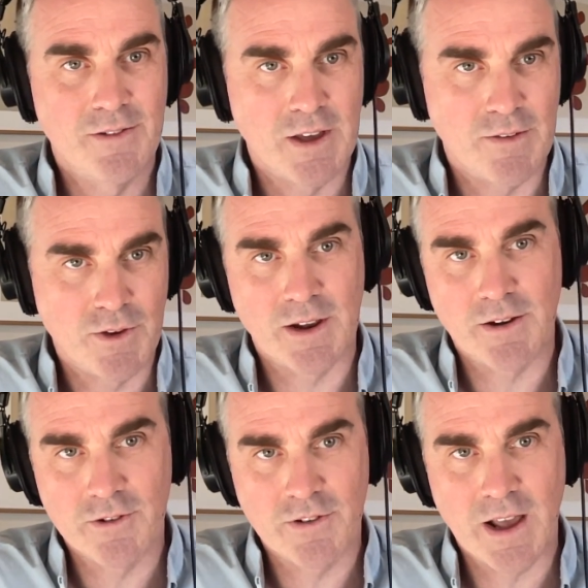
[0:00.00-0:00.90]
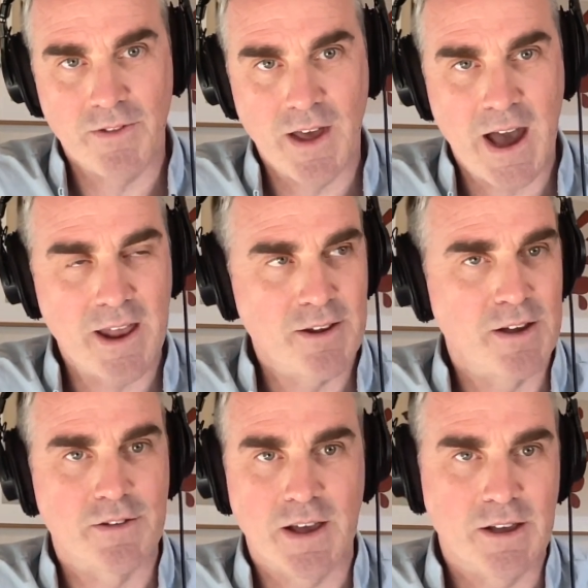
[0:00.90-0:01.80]
if you can understand that,
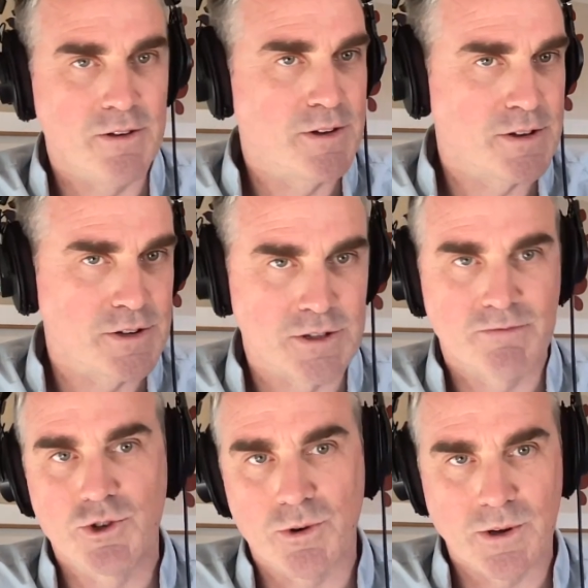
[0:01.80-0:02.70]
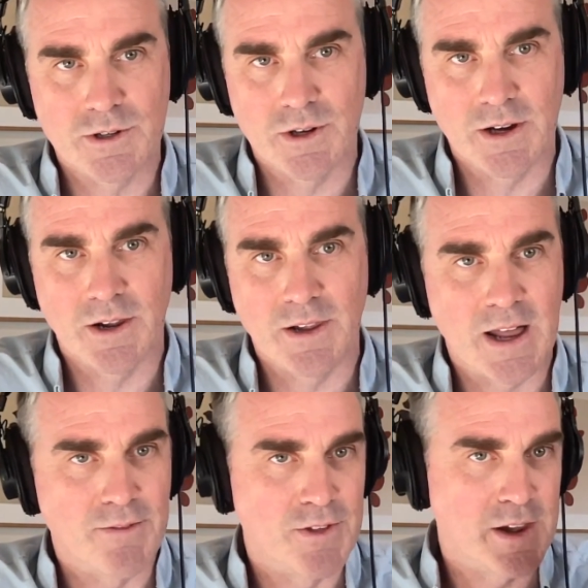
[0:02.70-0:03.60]
it's like you can just short circuit a lot
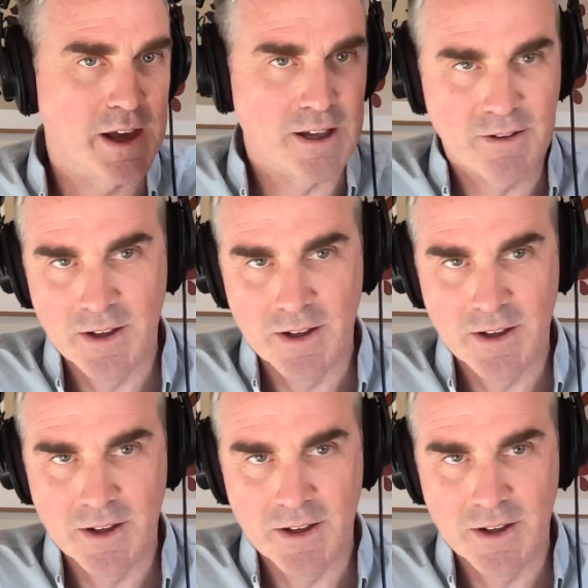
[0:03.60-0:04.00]
of the like